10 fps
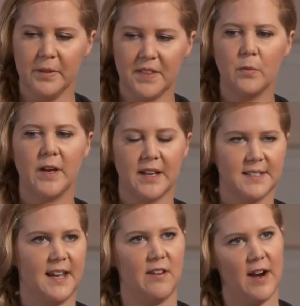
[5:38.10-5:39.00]
but then we
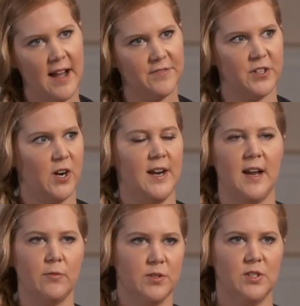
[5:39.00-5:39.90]
got together after.
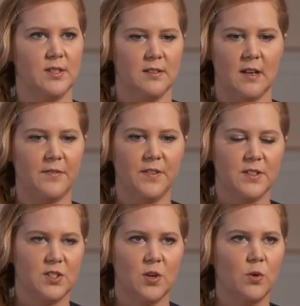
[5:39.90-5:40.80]
And I was just, I
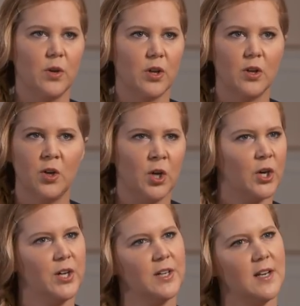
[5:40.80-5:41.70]
felt so
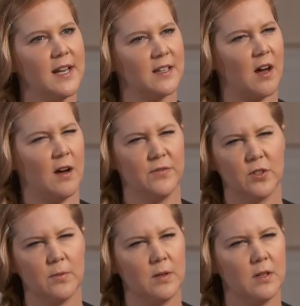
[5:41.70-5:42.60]
good and
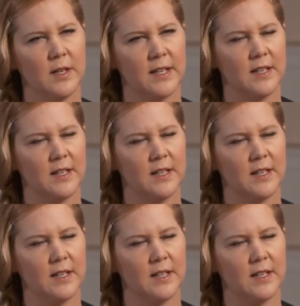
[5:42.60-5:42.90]
comfortable